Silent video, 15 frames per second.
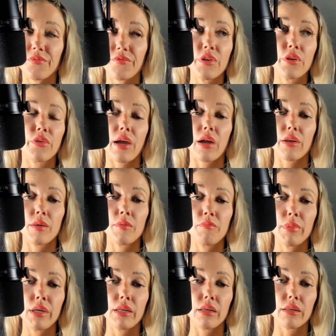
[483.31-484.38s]
feel that
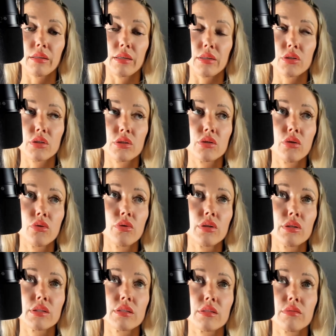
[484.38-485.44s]
immediately as soon
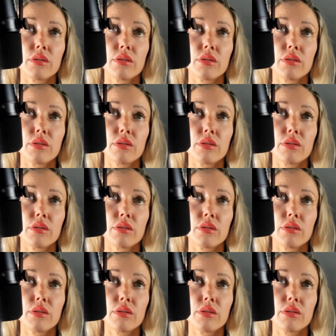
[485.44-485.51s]
as,